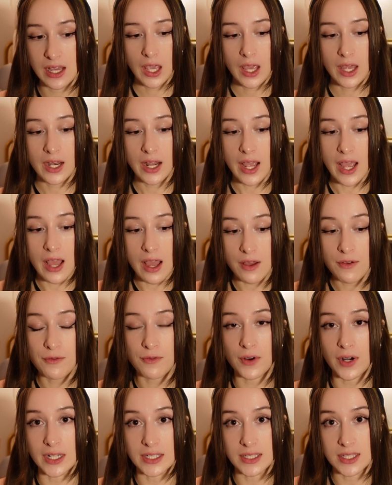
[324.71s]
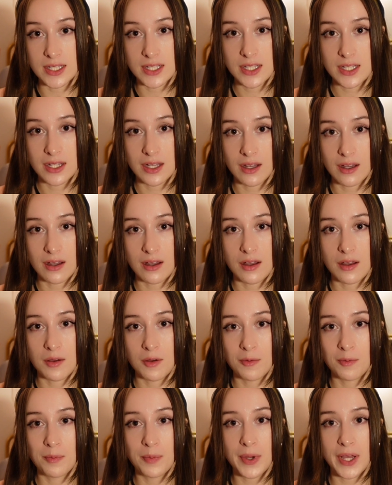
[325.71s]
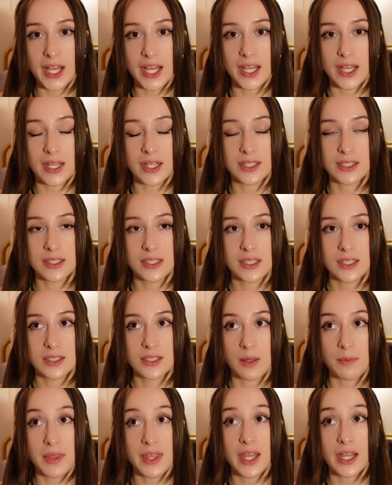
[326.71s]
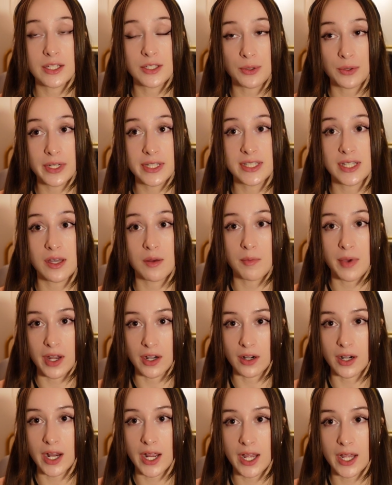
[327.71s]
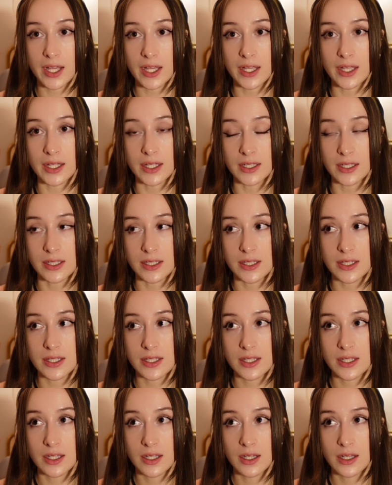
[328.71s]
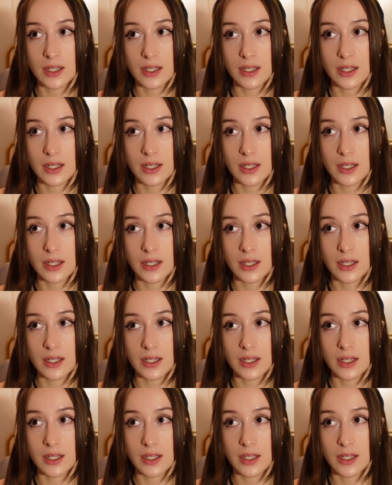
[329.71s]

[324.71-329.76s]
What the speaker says: And I have friends, but something I do need to get better at is